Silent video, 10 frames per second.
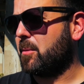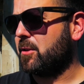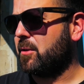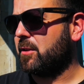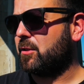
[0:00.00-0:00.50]
we're
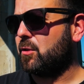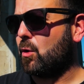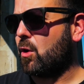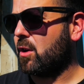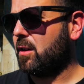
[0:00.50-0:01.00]
doing a
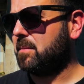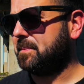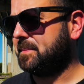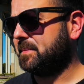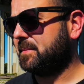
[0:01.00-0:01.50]
tutorial.
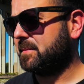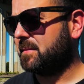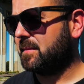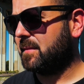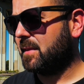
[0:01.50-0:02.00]

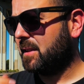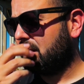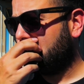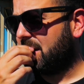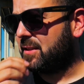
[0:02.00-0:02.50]

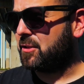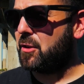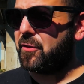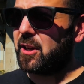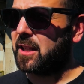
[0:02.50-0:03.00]
It's
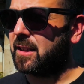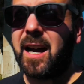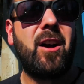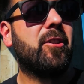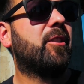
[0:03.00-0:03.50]
too fucking
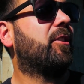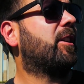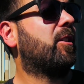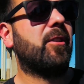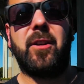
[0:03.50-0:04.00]
loud under
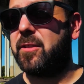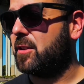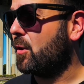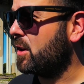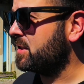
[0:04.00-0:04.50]
here though, it's
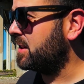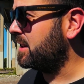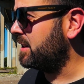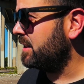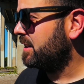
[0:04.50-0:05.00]

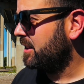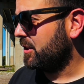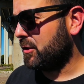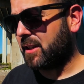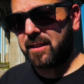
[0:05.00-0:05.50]
noisy.
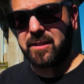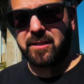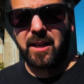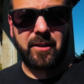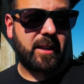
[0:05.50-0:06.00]
You got this
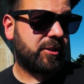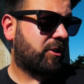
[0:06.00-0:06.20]
loud ass